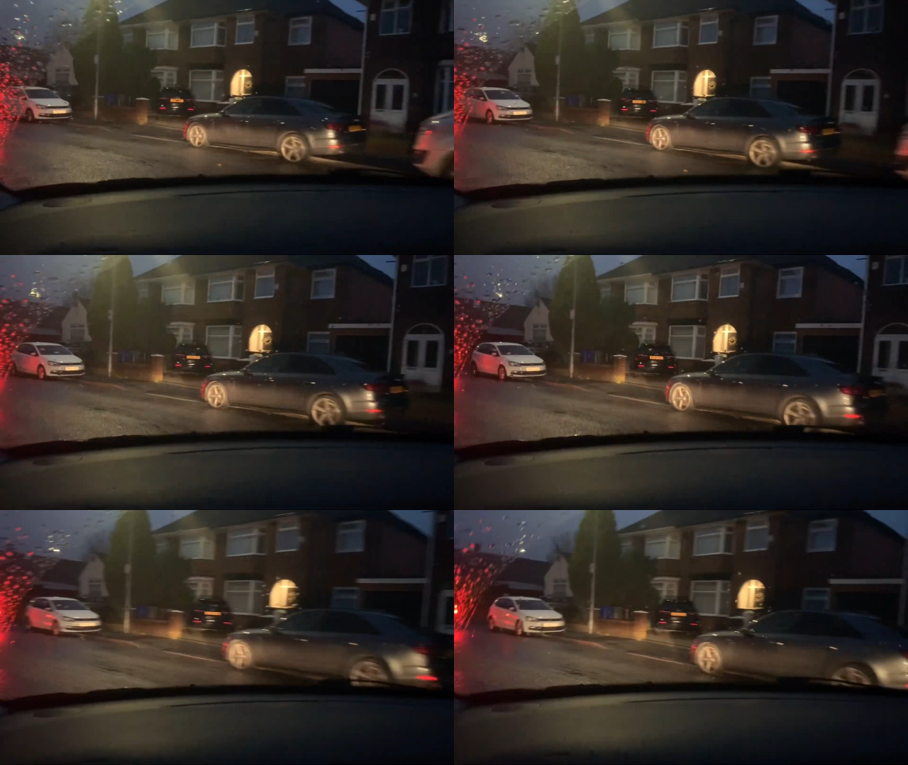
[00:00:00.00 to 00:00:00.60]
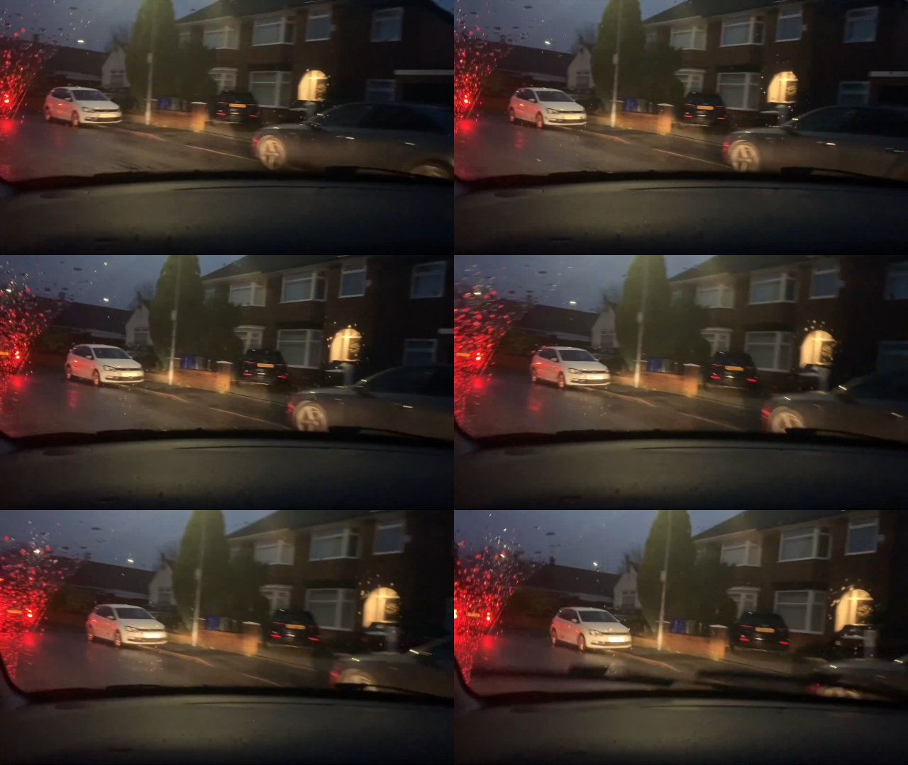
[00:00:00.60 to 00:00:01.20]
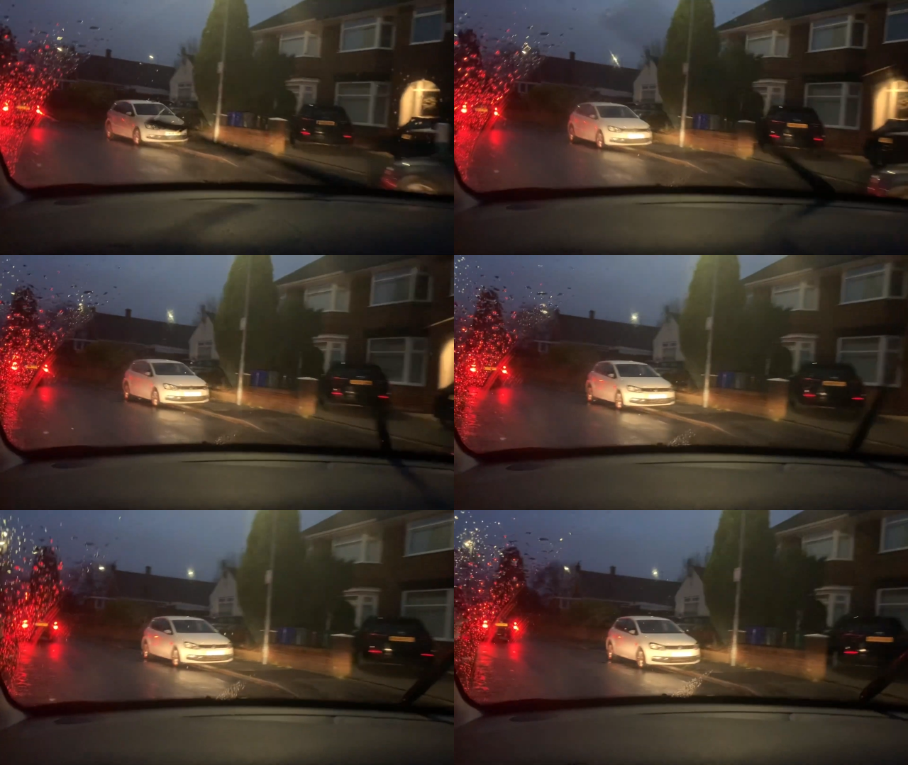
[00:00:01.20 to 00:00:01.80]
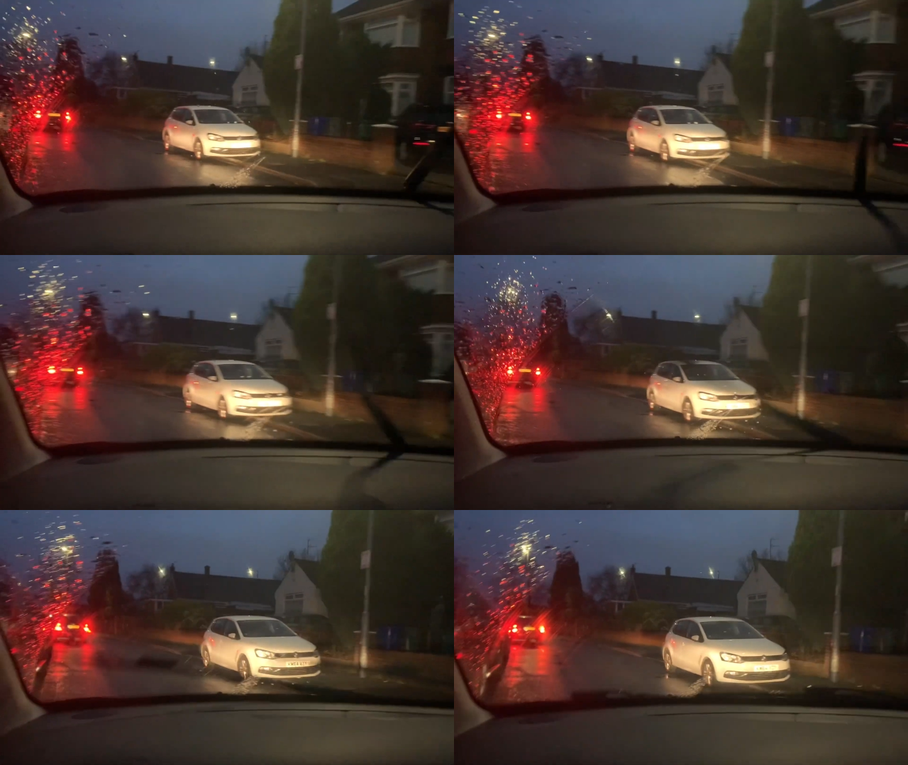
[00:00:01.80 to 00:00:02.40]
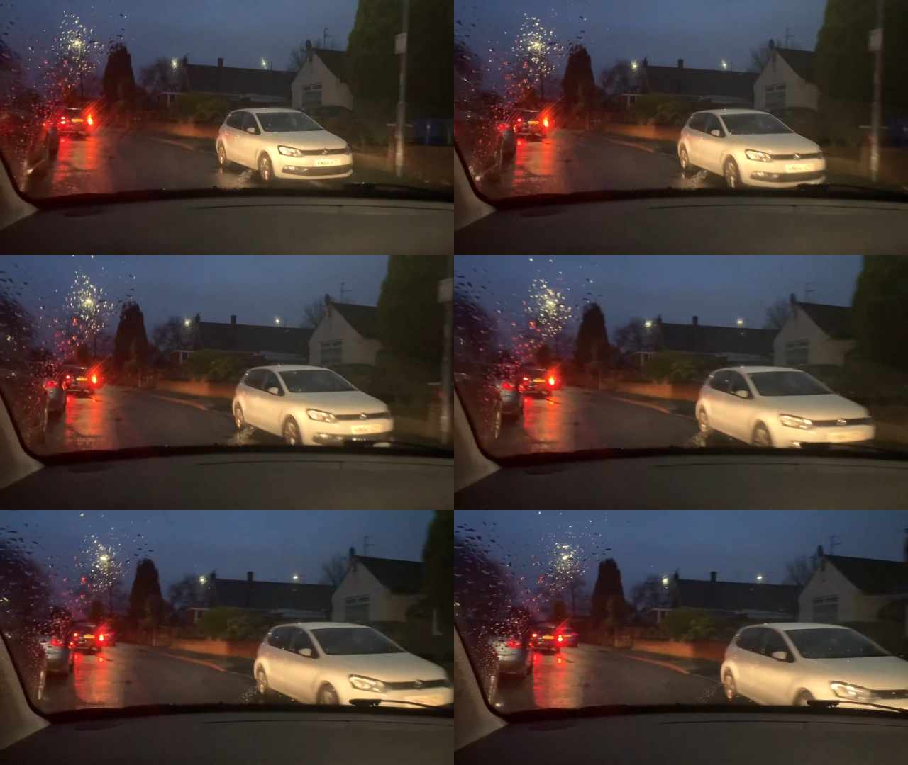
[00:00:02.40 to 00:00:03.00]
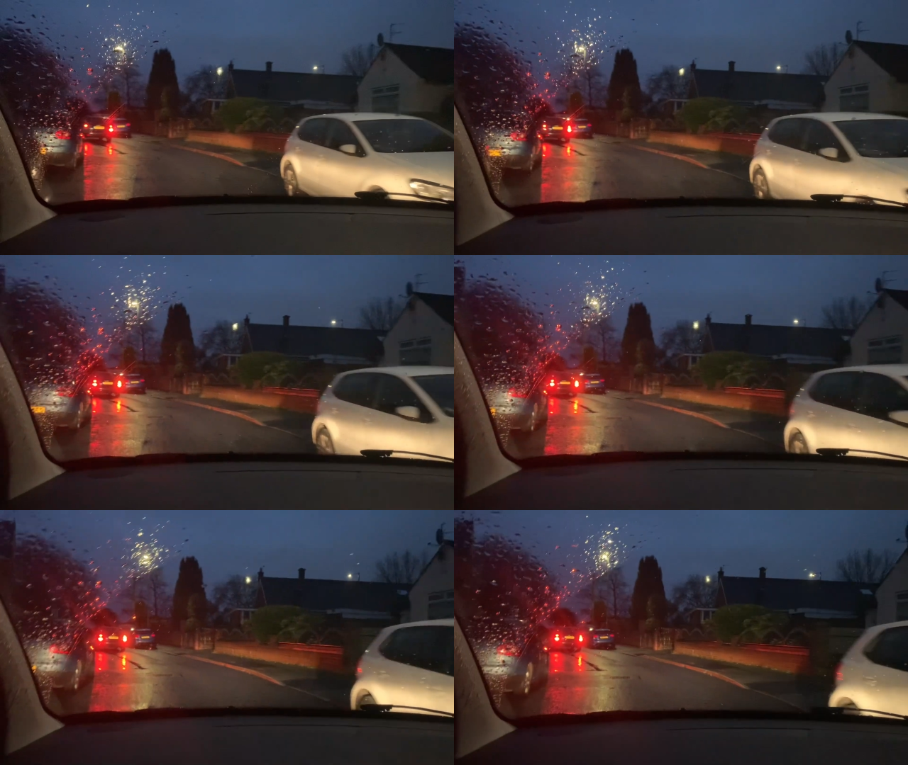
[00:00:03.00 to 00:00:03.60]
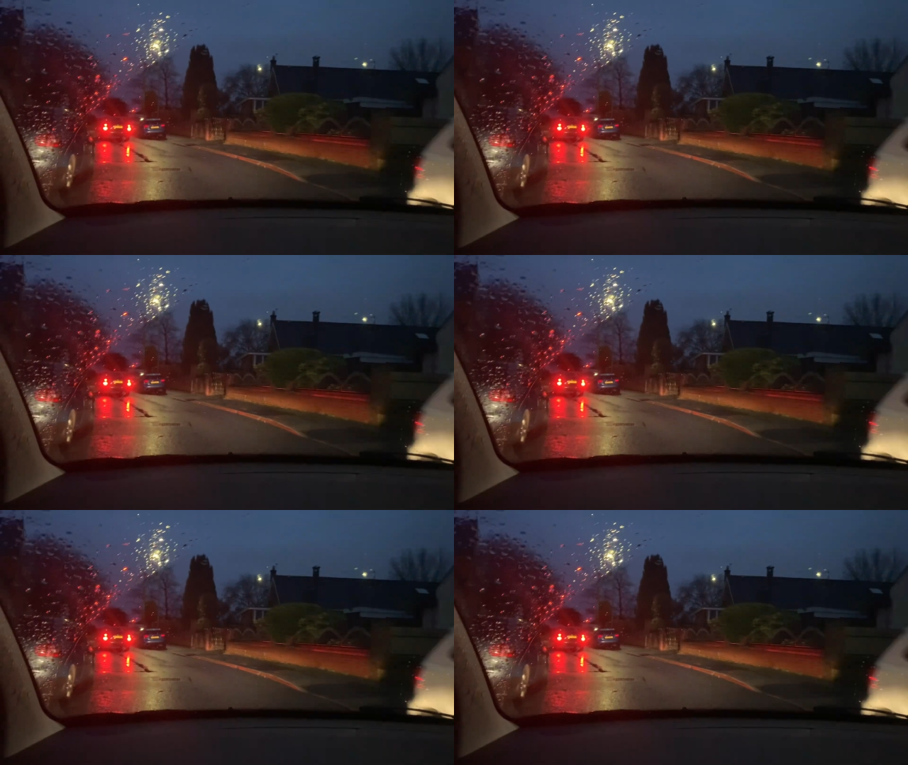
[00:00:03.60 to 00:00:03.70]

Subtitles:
Nobody's mouth can be seen.